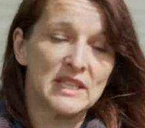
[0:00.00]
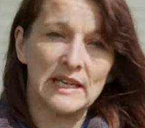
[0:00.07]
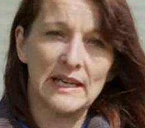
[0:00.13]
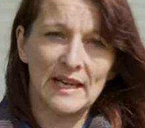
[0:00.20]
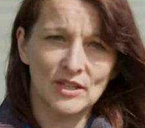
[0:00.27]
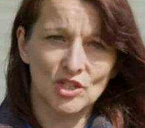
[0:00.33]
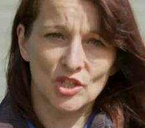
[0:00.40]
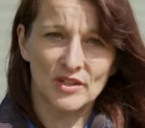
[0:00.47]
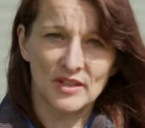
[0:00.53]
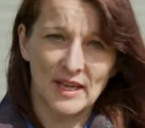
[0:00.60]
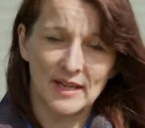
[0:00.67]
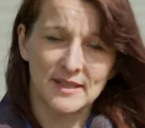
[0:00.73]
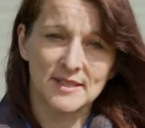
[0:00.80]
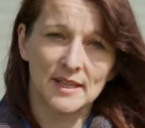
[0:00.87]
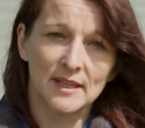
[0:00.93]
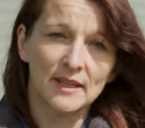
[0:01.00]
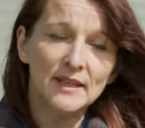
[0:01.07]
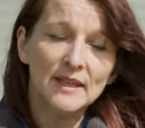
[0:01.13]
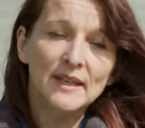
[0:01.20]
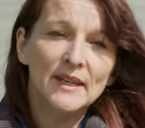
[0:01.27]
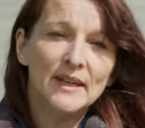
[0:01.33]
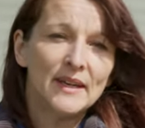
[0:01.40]
in a lecture theatre,
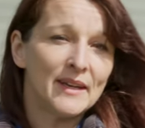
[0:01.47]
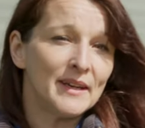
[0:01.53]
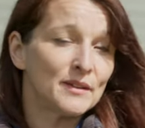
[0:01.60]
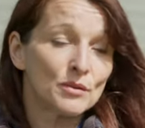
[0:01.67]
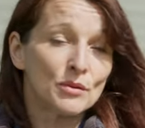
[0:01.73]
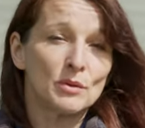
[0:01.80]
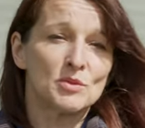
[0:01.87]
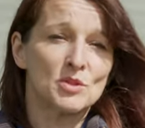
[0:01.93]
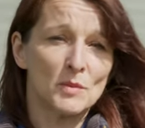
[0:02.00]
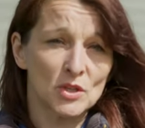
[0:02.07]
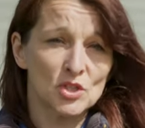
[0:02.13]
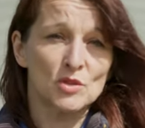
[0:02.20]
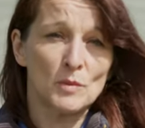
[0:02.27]
here the groups are much